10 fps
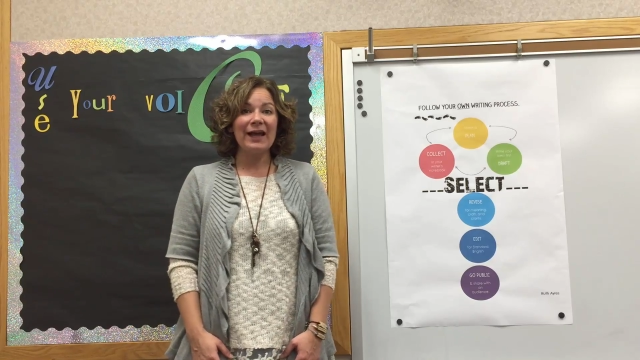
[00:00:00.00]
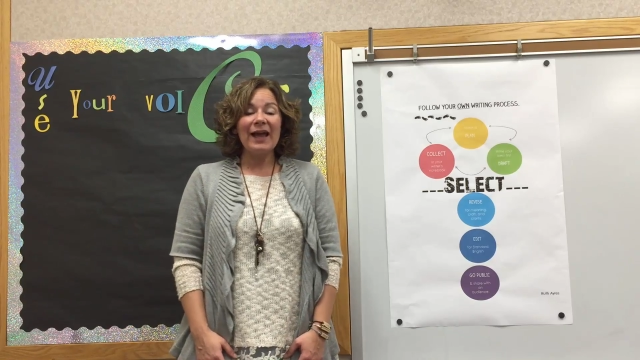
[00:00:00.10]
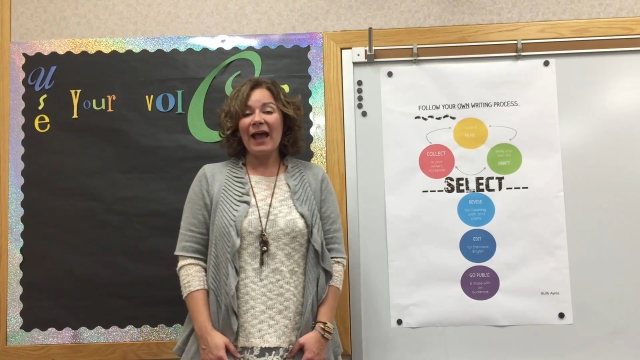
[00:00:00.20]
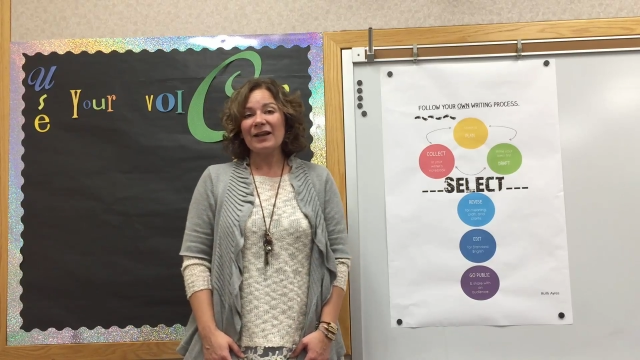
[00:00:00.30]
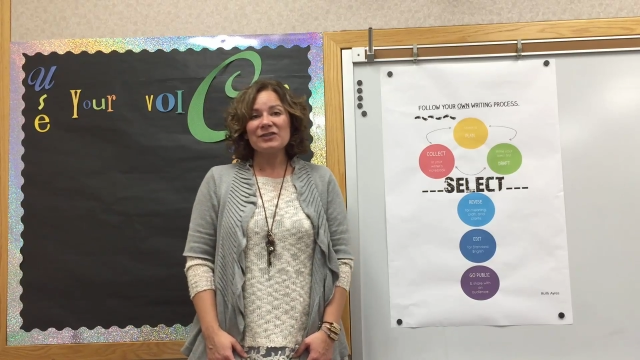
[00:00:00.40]

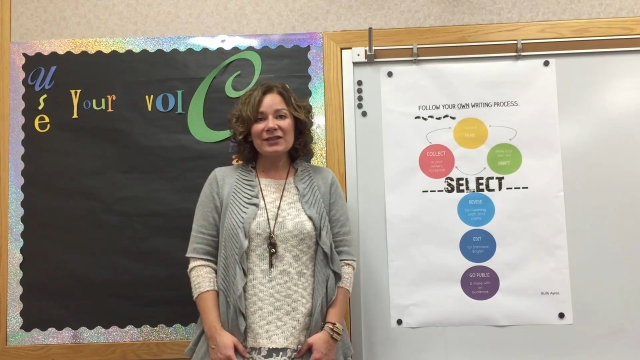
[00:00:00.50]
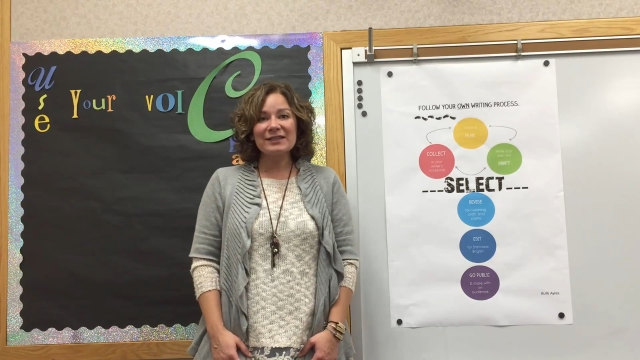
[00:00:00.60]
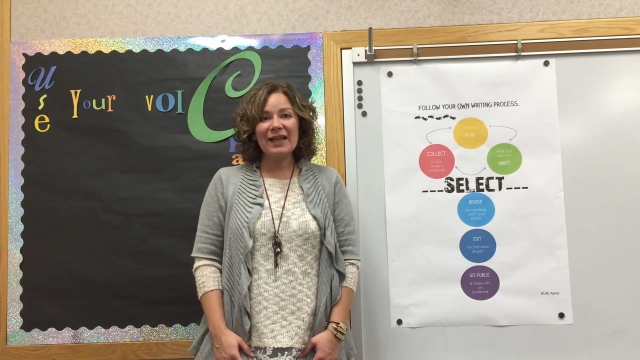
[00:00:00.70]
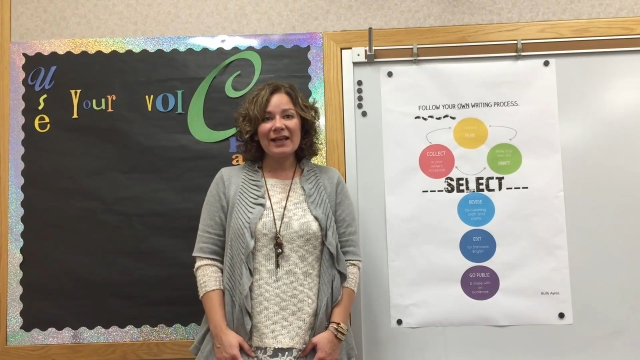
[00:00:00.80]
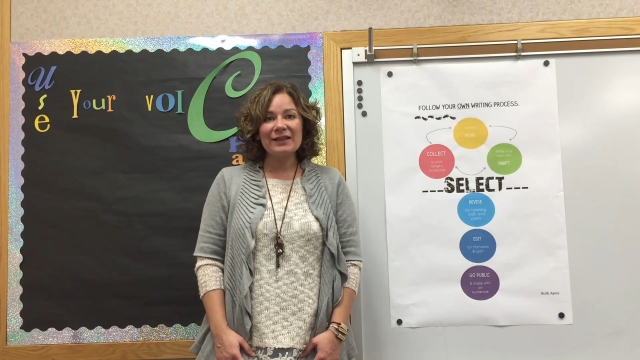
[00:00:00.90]
And just
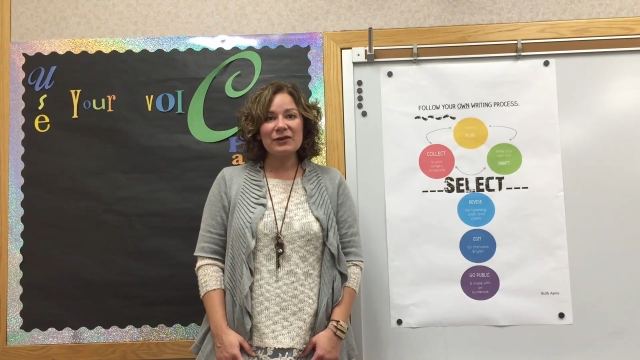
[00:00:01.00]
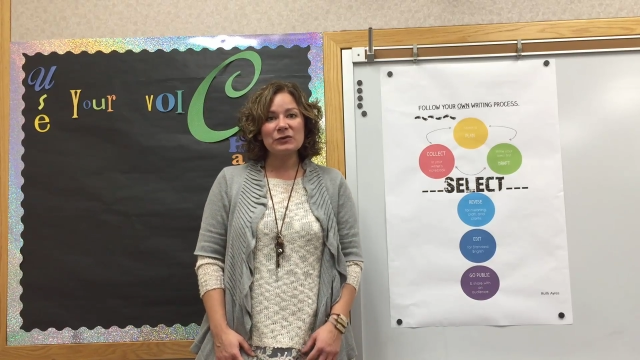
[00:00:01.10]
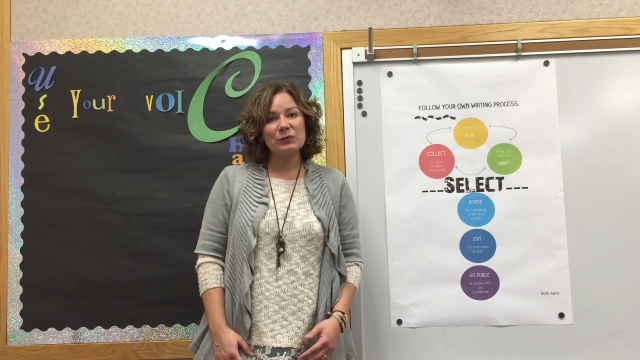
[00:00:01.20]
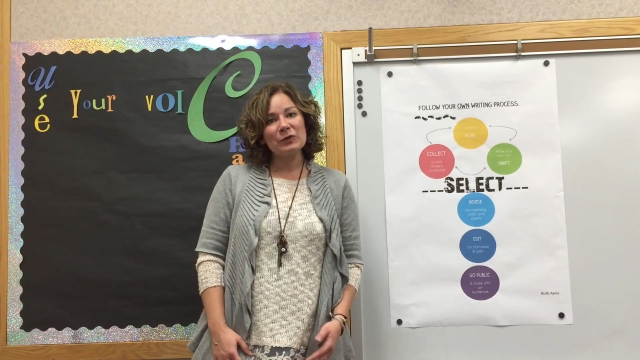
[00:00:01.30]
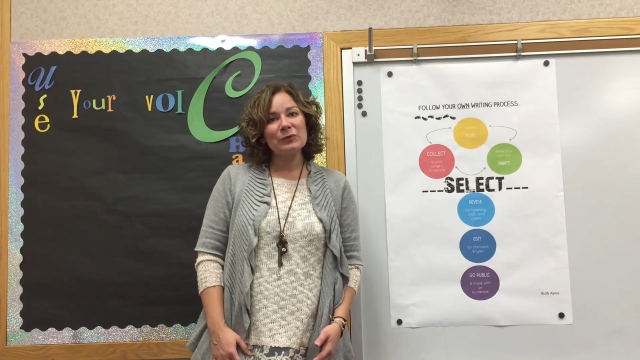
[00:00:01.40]
like there's
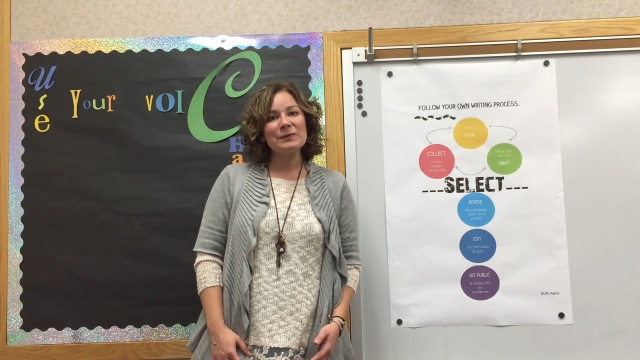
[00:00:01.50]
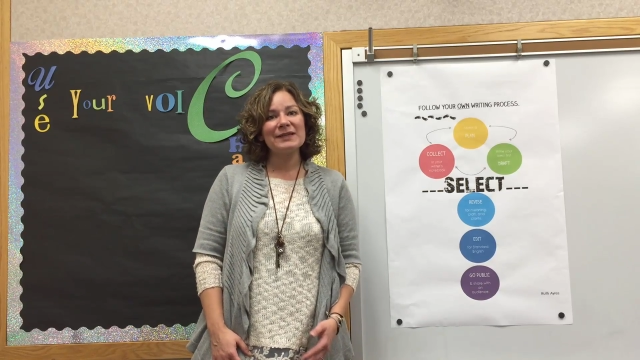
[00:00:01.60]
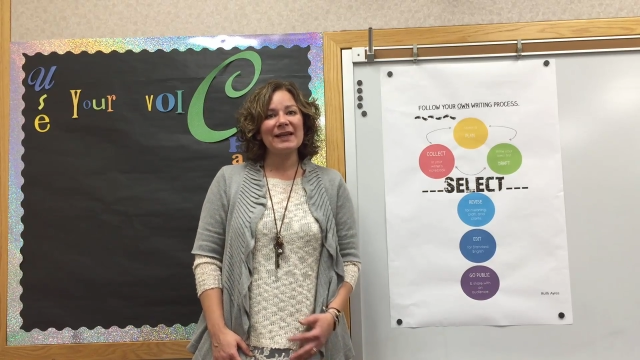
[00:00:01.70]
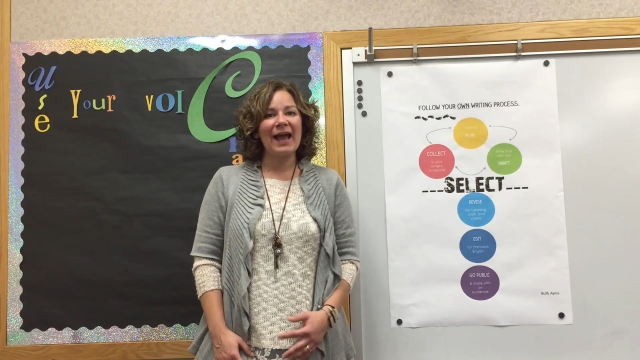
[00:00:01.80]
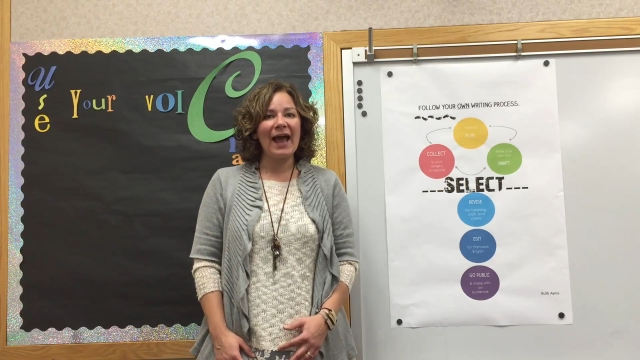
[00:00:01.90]
rooms in
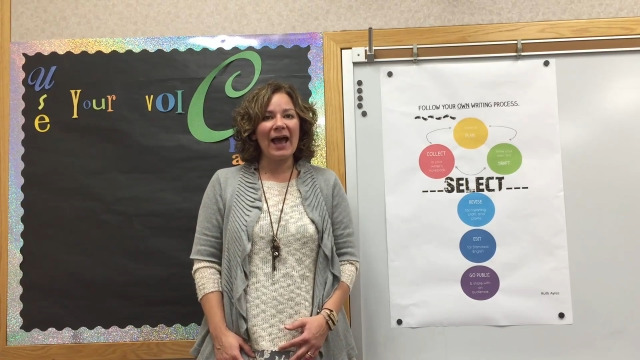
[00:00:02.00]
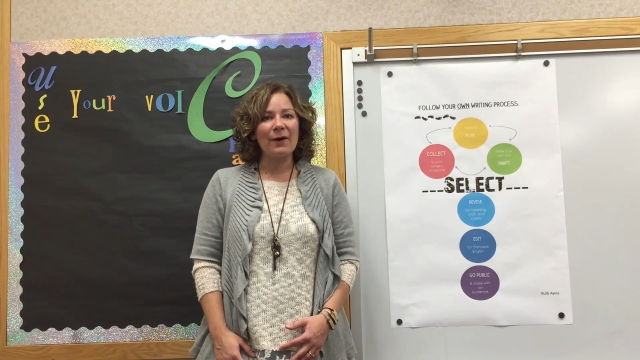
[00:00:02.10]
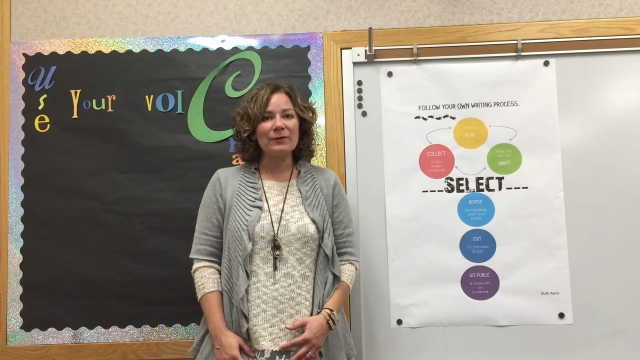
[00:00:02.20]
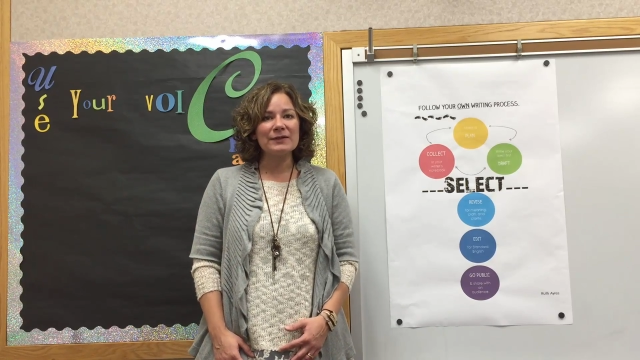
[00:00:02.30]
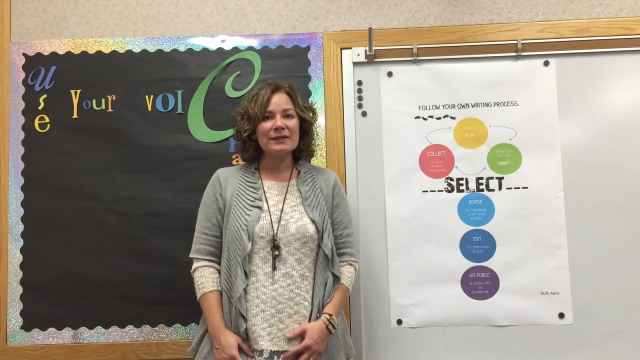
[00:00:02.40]
a
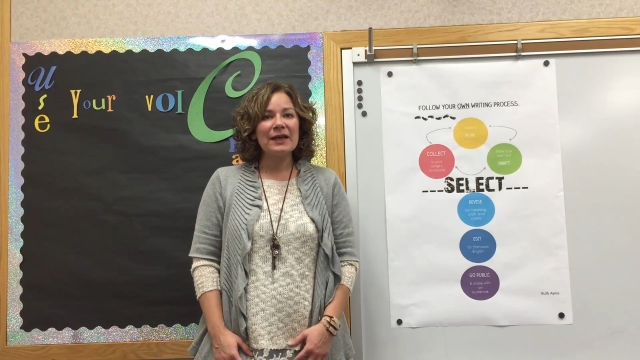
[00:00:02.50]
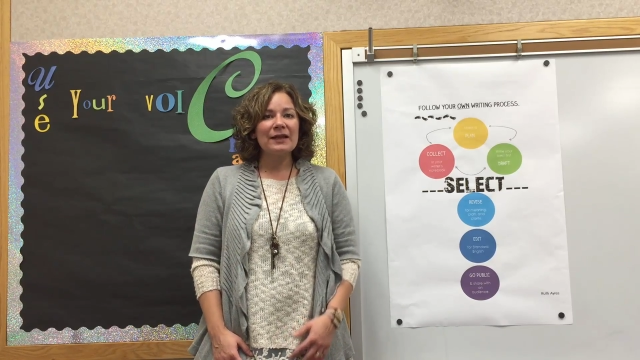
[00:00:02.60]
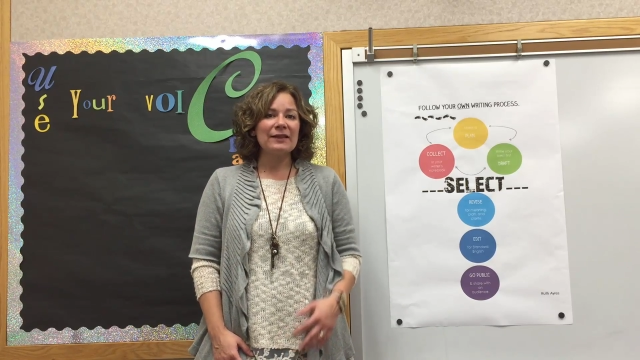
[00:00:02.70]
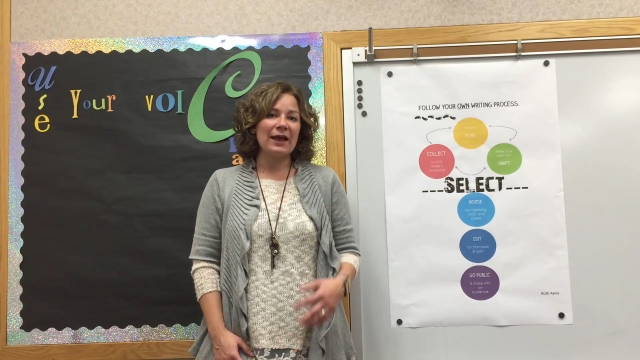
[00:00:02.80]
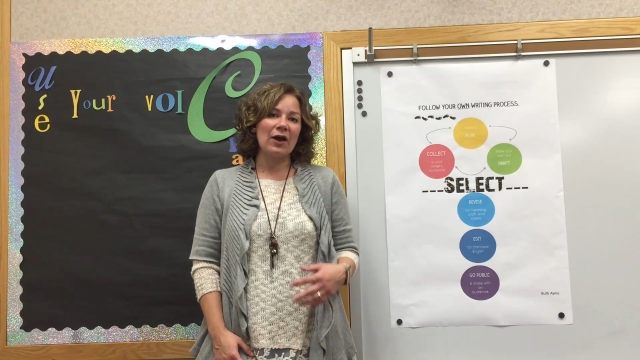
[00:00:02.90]
house
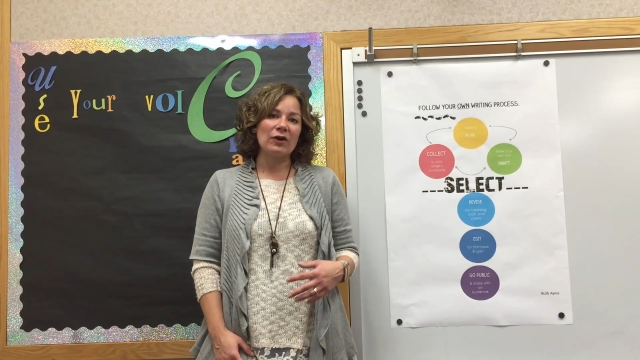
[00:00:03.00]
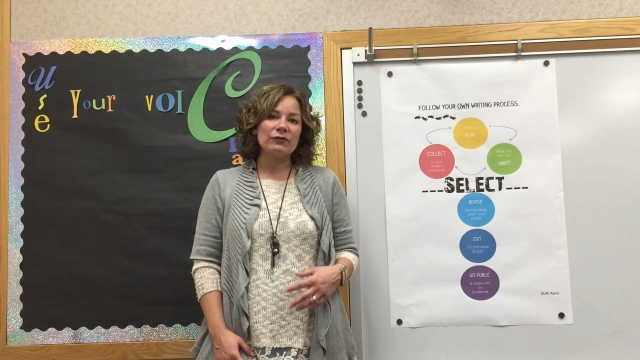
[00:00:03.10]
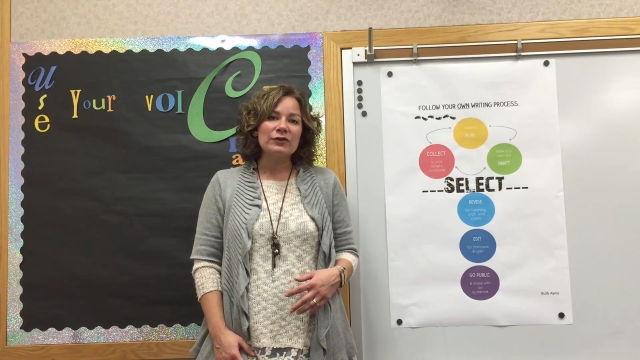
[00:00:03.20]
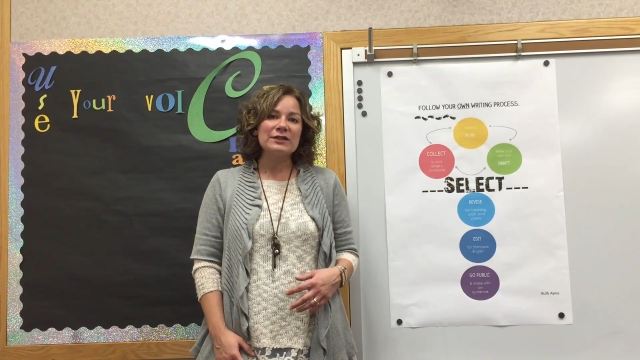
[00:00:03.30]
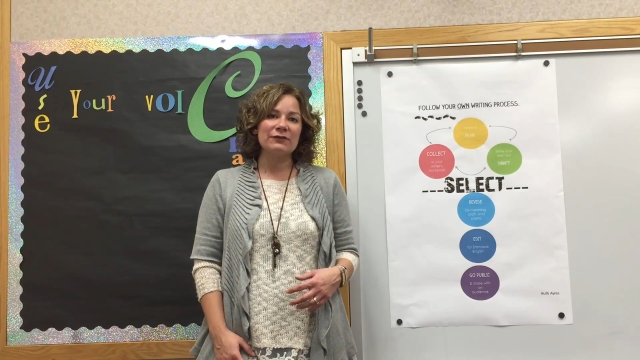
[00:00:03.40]
that are for
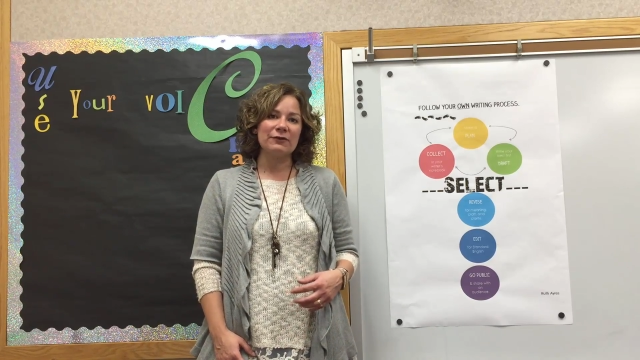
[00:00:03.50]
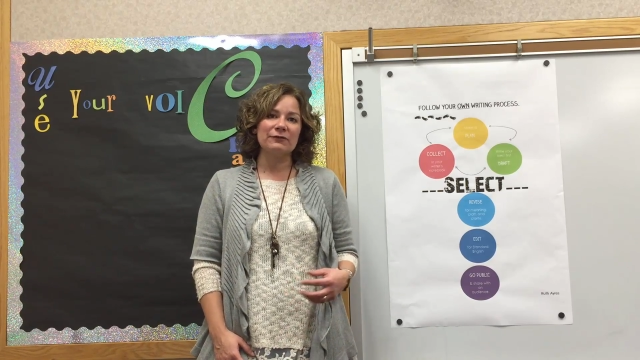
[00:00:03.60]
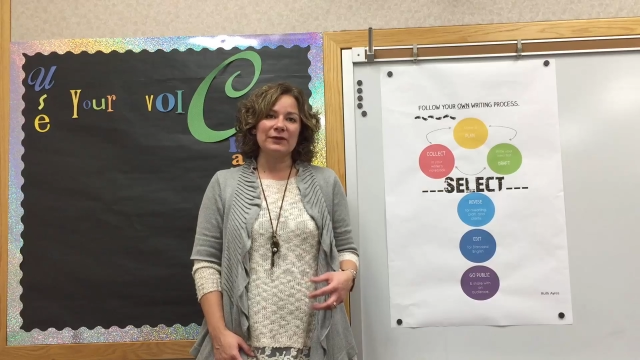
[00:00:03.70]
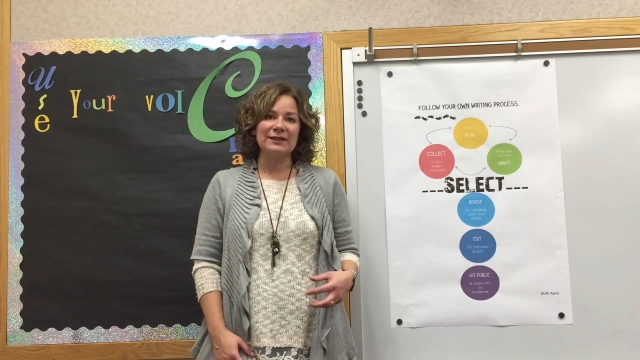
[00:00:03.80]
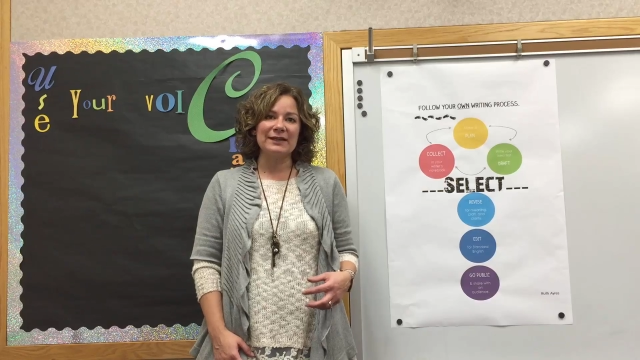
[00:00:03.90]
different
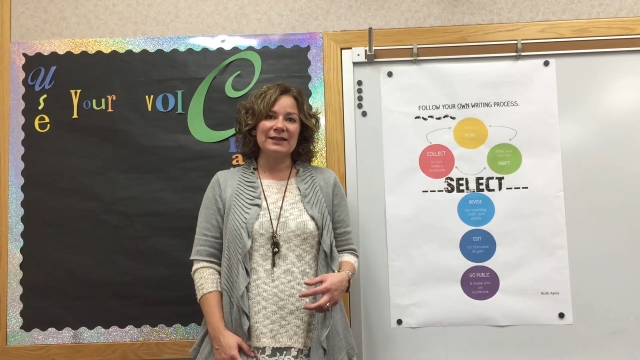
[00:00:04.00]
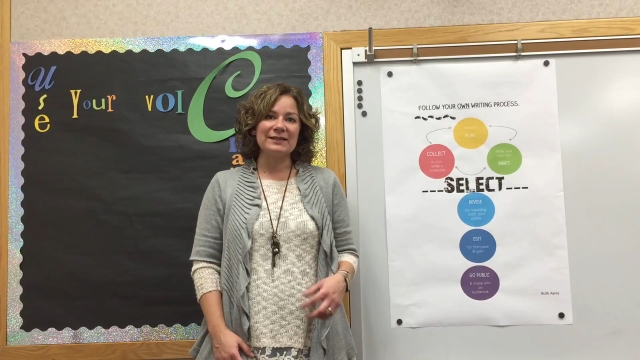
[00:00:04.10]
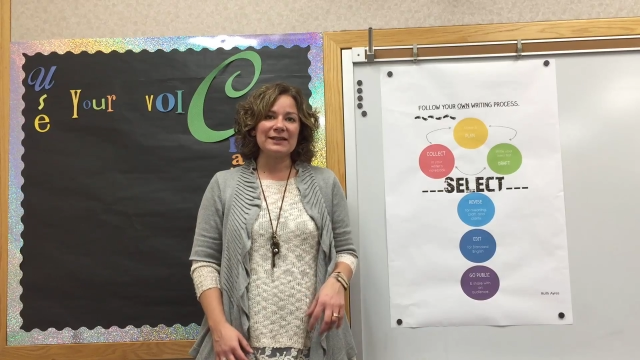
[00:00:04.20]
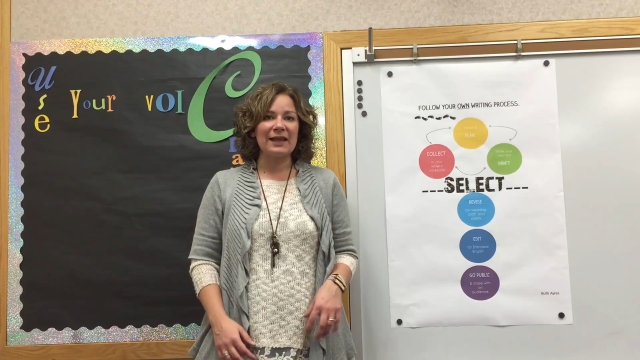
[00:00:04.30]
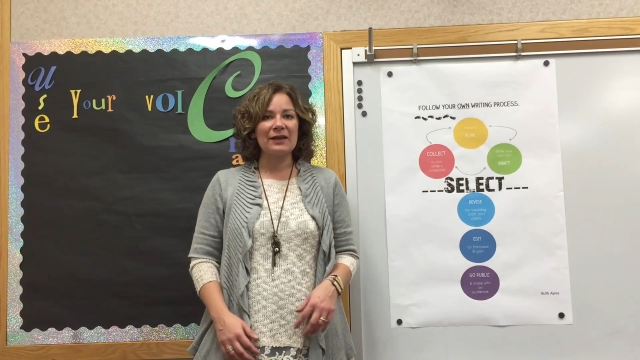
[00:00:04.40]
reasons,
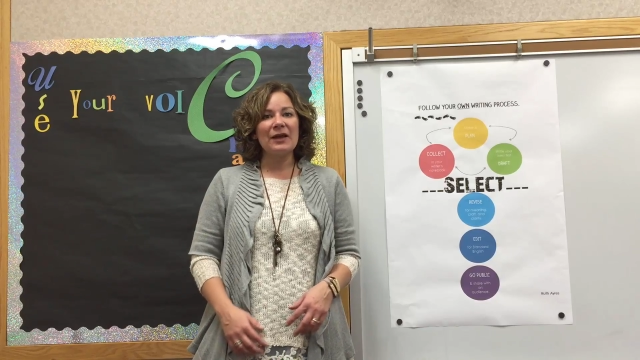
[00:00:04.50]
like